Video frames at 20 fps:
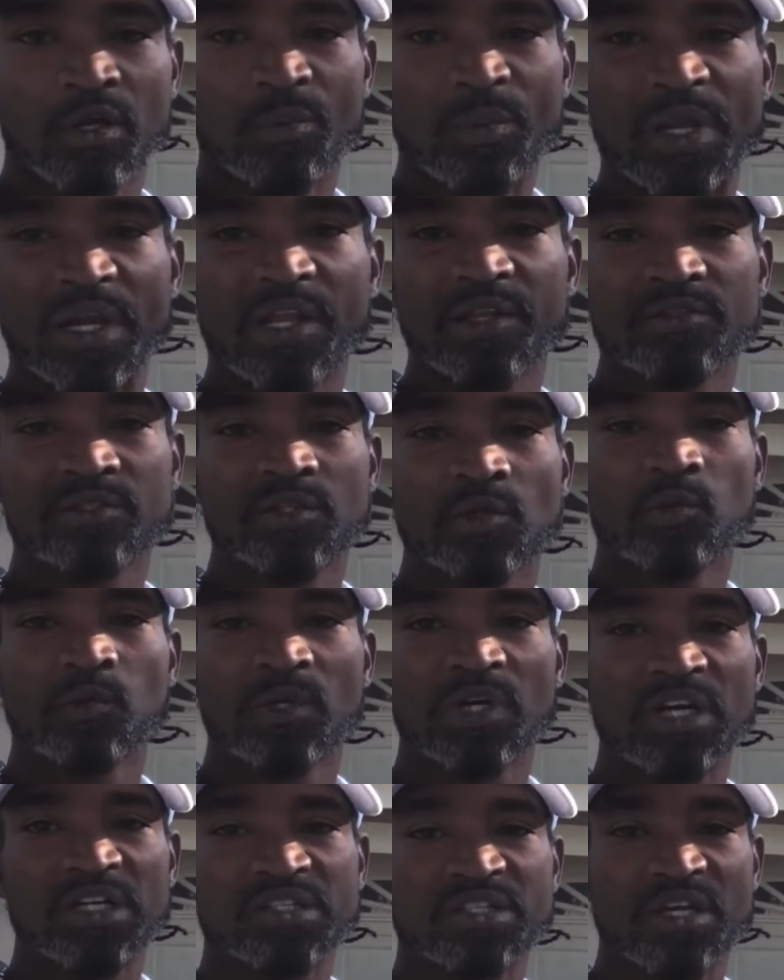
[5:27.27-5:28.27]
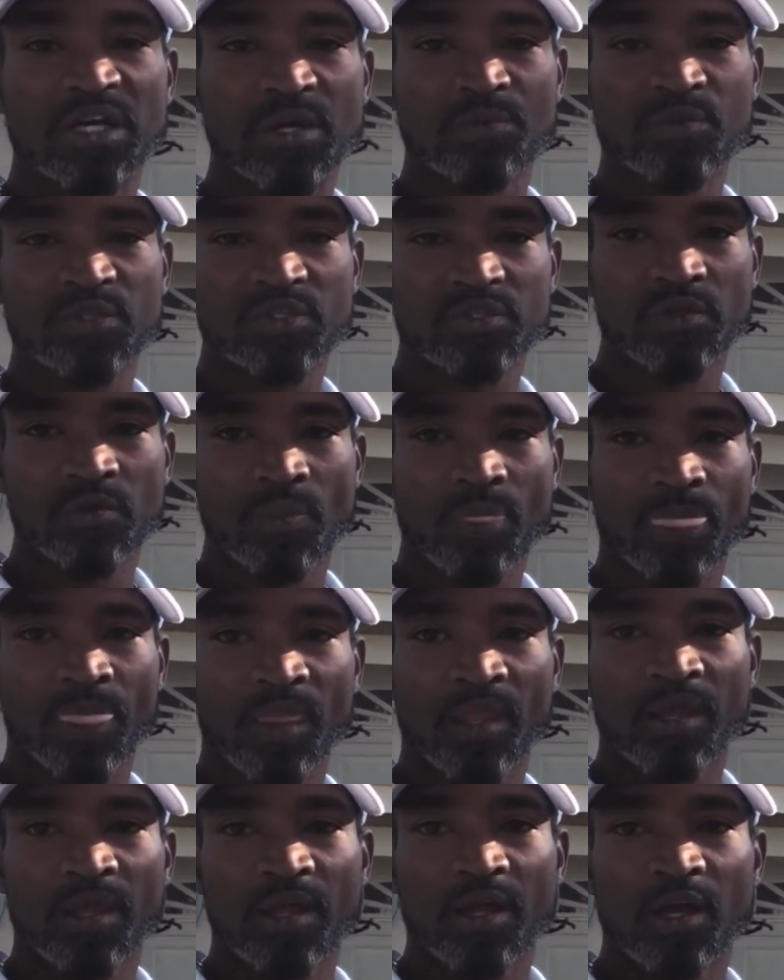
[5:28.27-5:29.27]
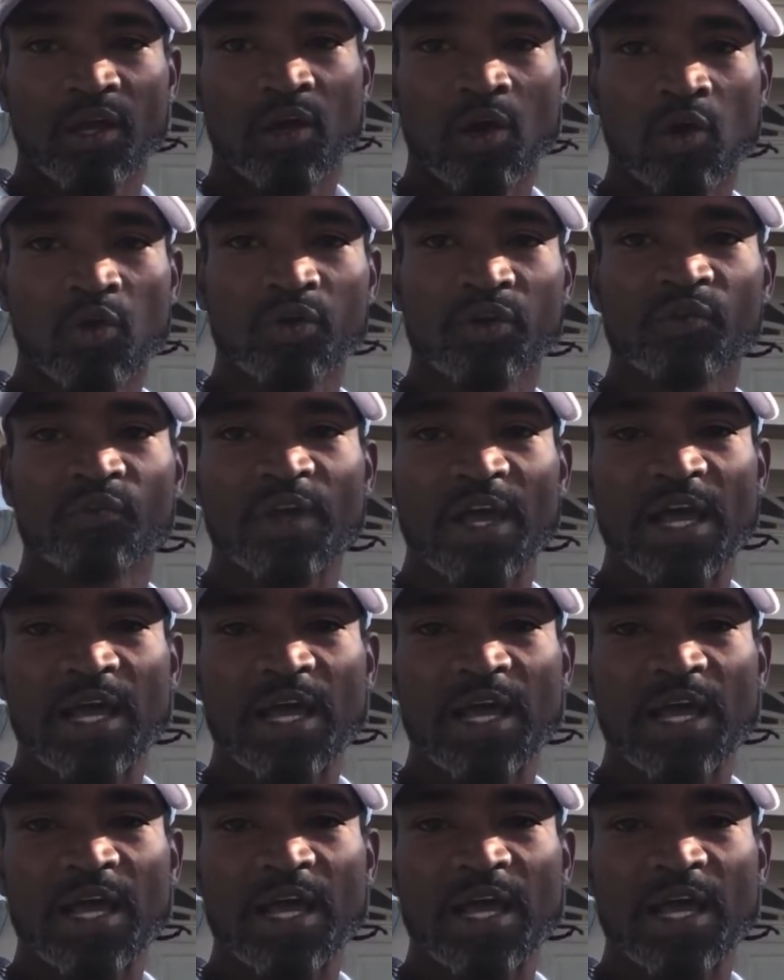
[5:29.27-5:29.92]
My name is Dewan Thomas, owner of